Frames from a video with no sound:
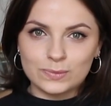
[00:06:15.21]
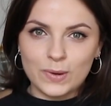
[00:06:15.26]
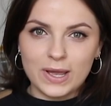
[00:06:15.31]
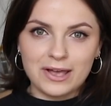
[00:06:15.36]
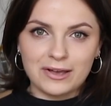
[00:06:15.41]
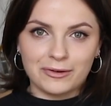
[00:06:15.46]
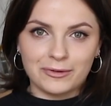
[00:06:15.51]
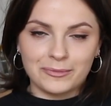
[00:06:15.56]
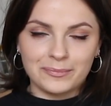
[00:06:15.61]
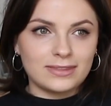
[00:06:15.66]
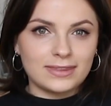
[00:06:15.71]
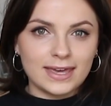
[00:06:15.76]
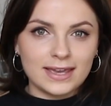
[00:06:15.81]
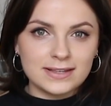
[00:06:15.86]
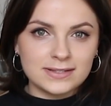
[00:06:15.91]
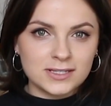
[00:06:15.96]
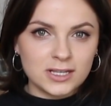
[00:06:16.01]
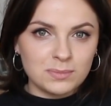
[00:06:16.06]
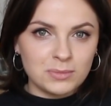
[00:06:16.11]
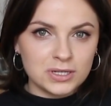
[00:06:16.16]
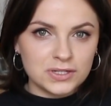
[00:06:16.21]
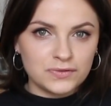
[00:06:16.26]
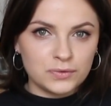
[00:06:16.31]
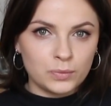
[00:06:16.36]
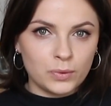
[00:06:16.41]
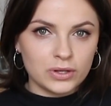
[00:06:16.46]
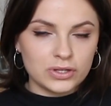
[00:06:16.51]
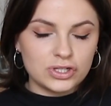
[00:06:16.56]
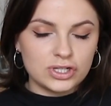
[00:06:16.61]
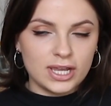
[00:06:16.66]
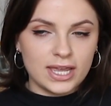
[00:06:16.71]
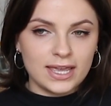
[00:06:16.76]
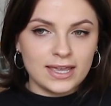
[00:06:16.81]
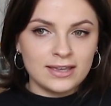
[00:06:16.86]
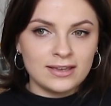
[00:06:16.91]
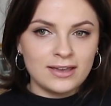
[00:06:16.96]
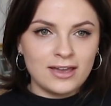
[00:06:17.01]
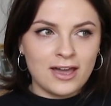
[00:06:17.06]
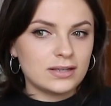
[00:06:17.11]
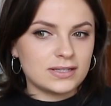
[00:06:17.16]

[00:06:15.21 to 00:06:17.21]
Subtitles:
well. Thanks so much for watching.